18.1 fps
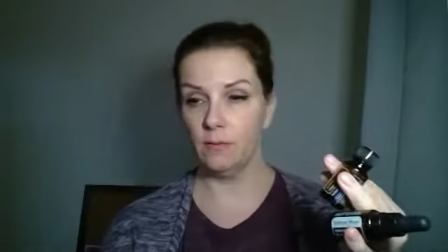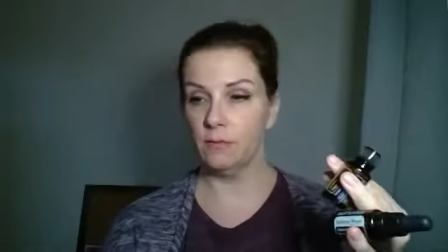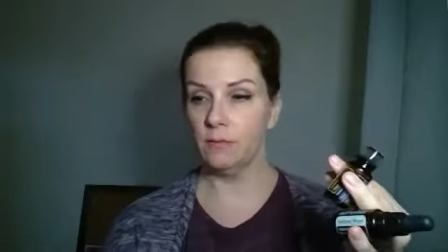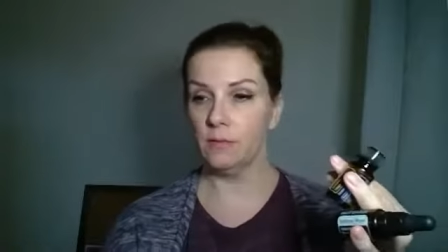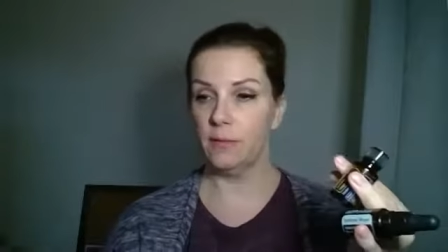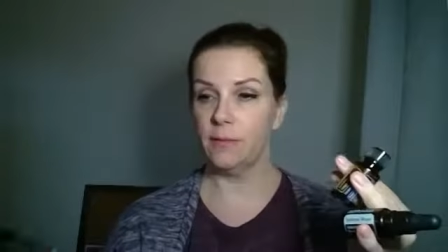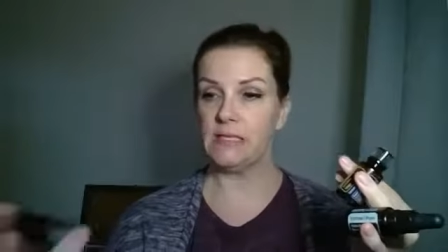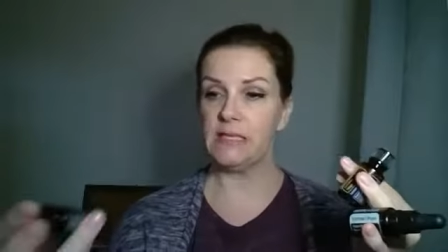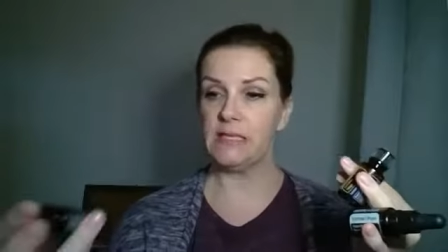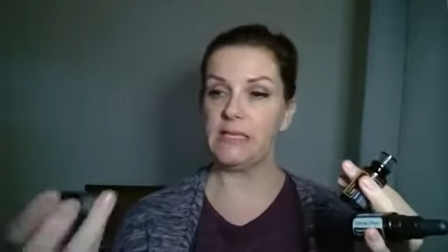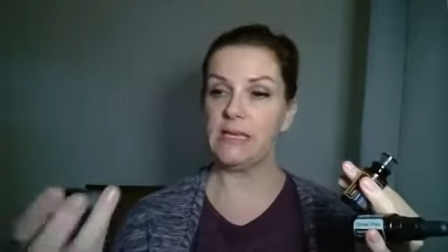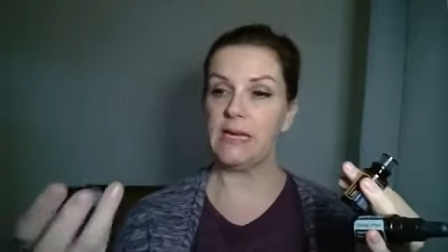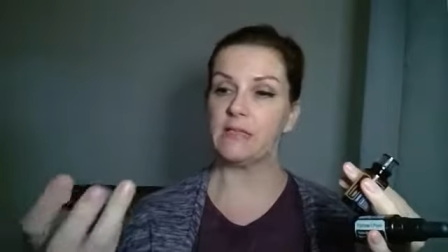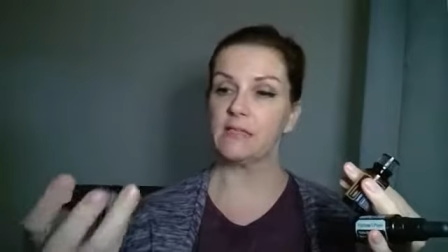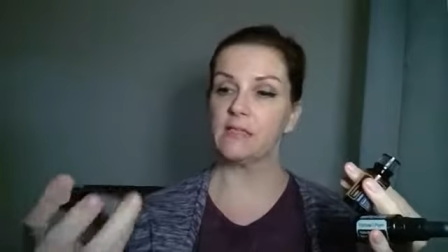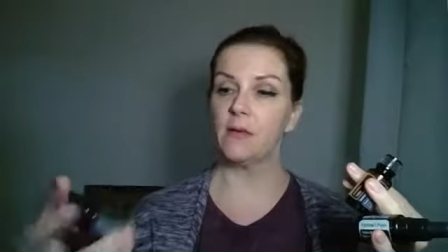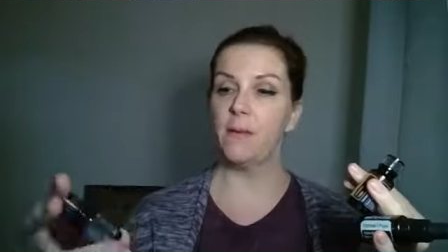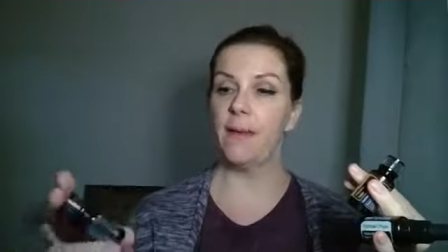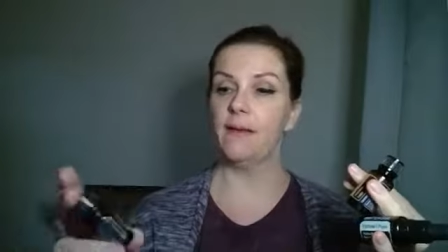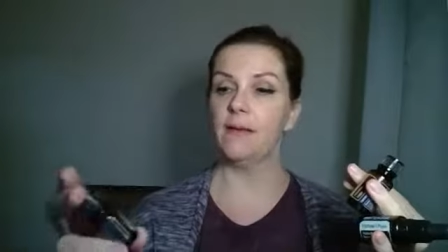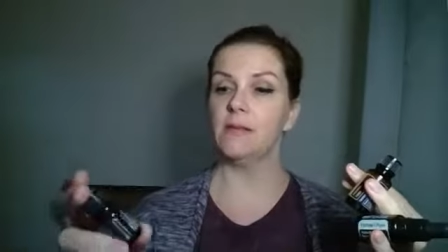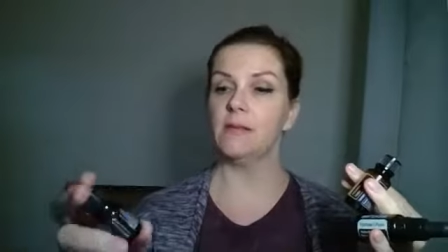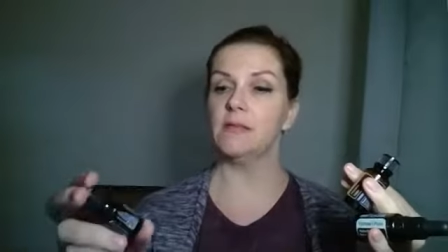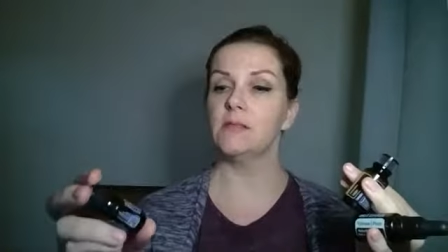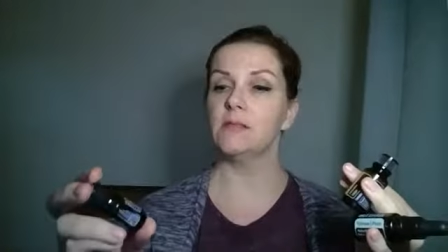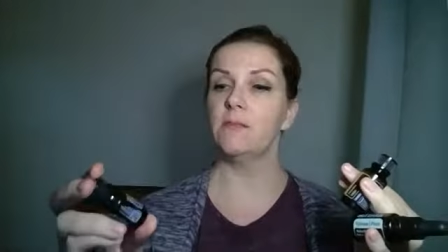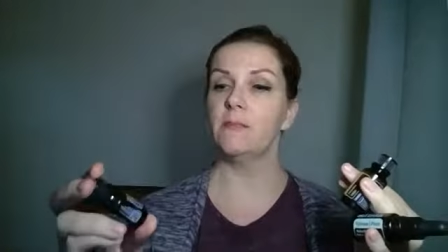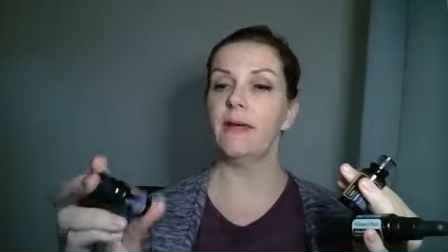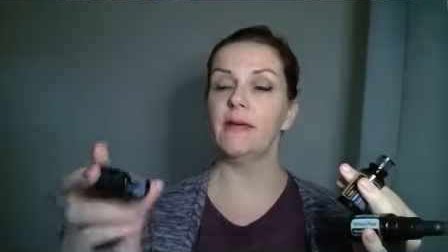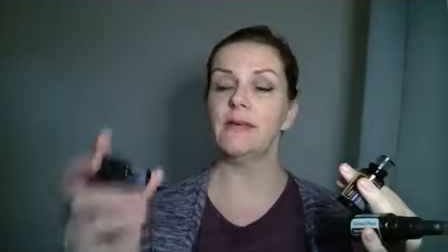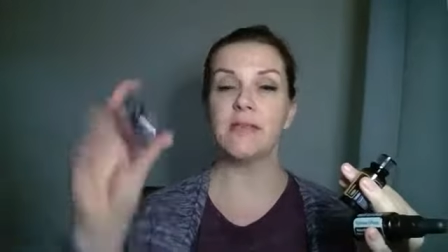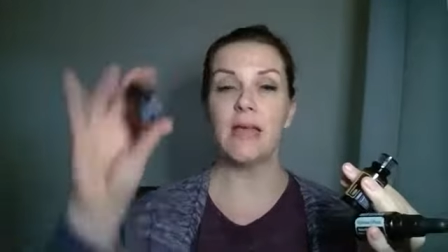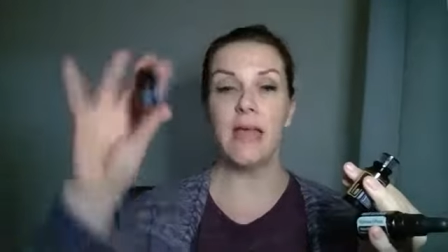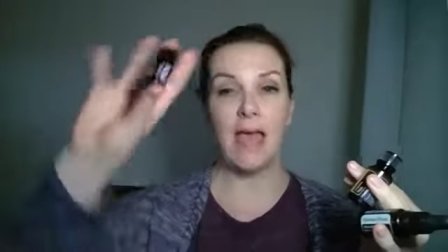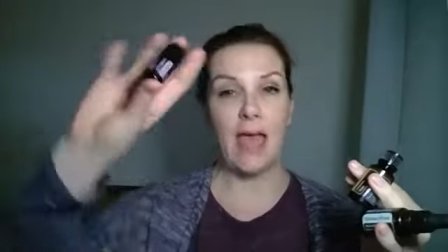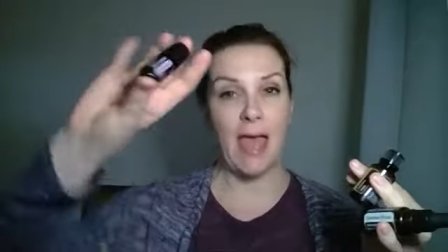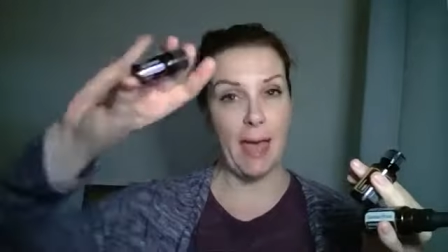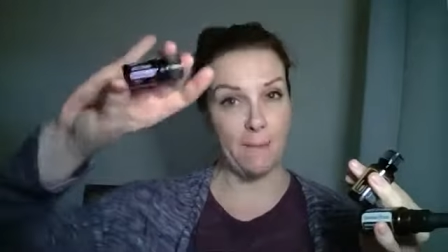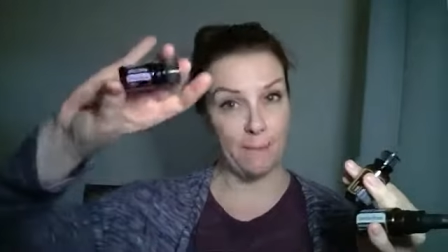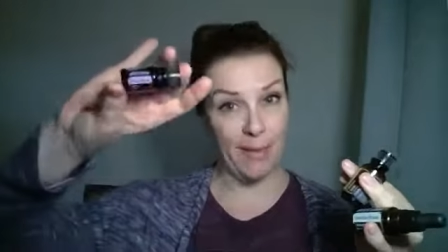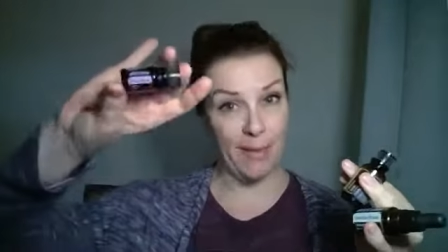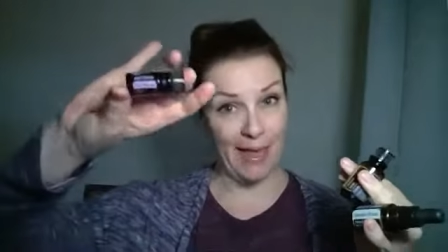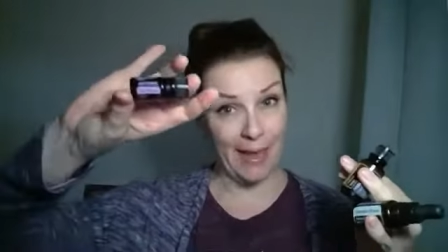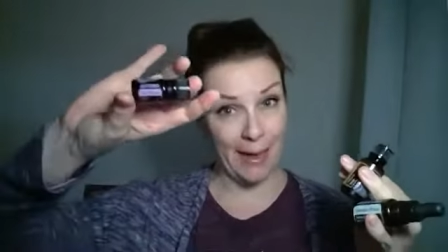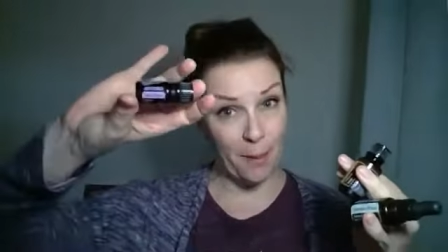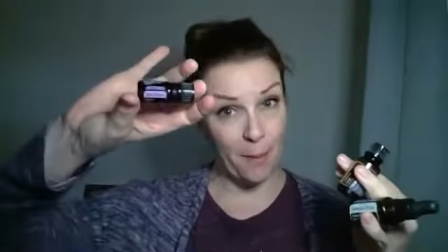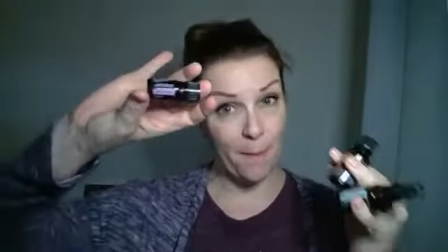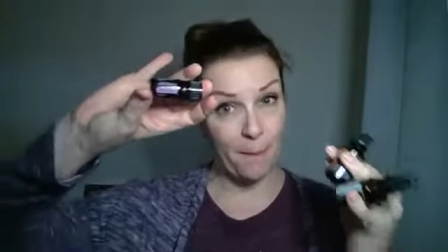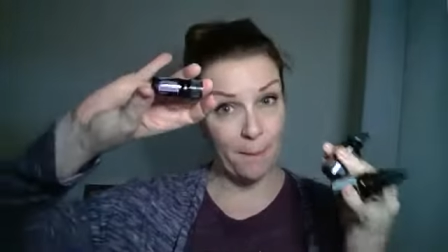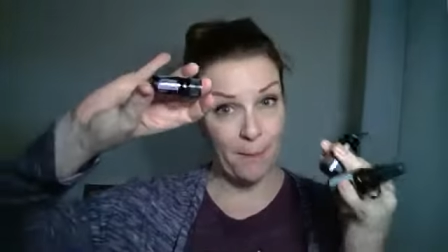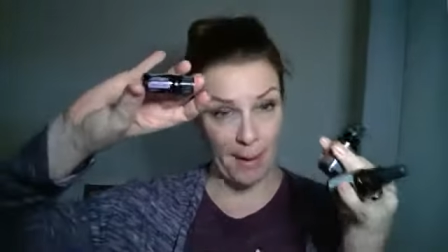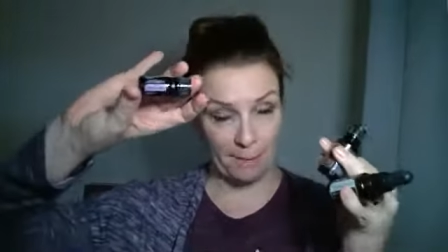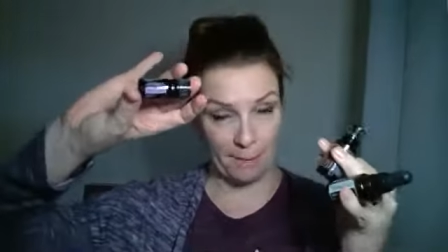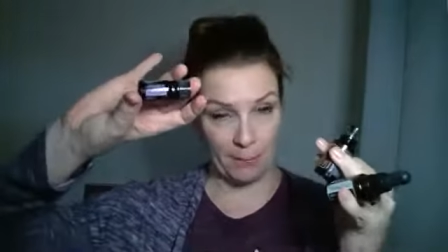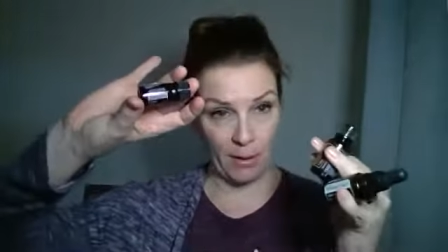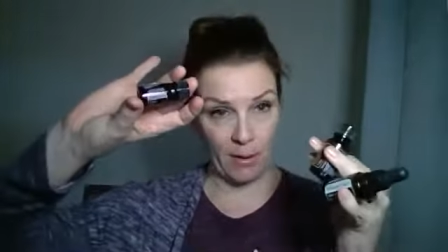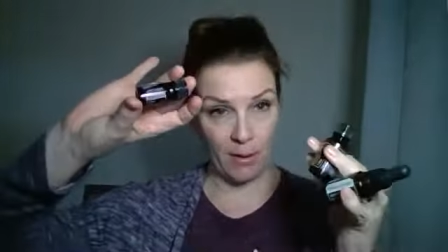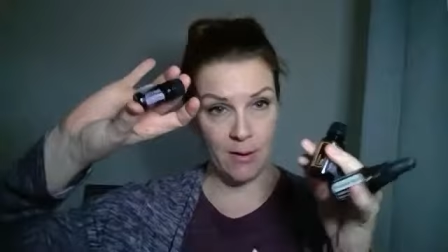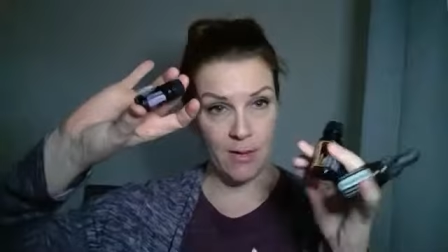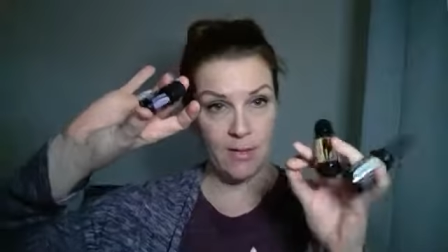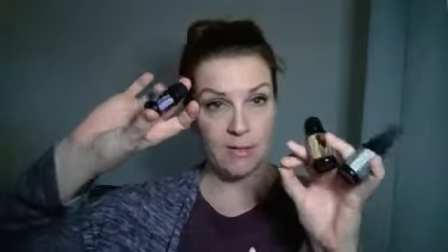limited desk space, and pink pepper.